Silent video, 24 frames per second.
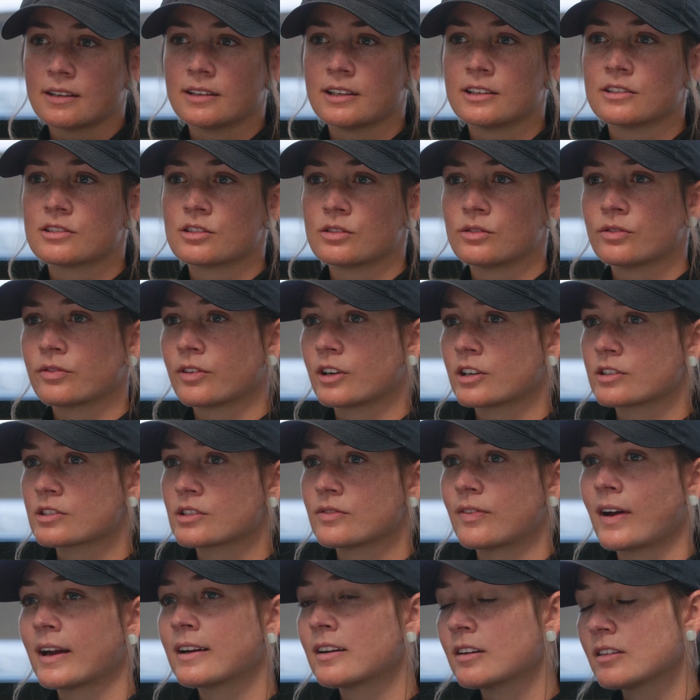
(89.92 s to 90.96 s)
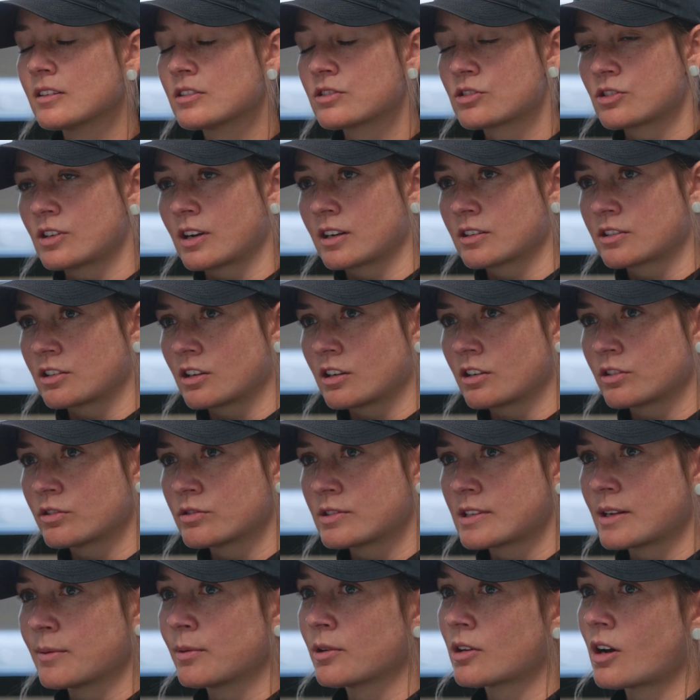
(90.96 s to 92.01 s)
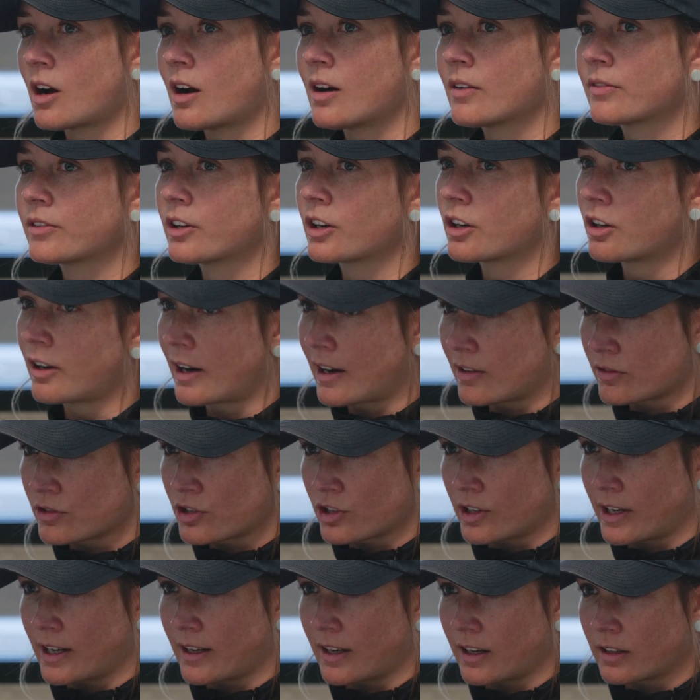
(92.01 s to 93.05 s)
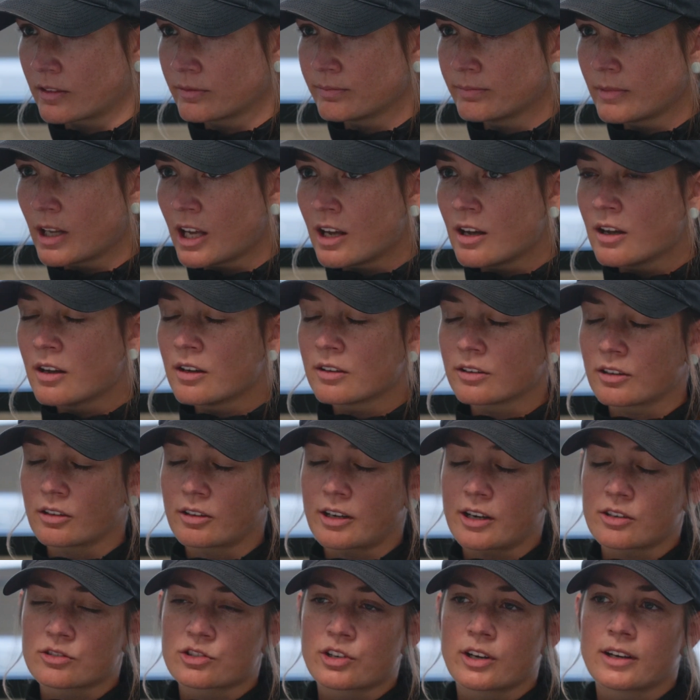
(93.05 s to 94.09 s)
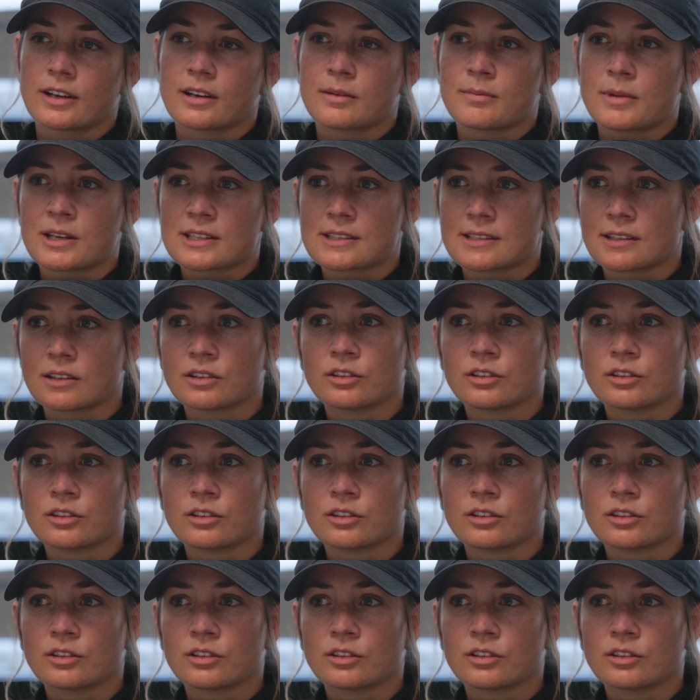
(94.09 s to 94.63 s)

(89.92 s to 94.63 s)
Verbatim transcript: they need to first find an instructor who's able to offer ground training the ground training must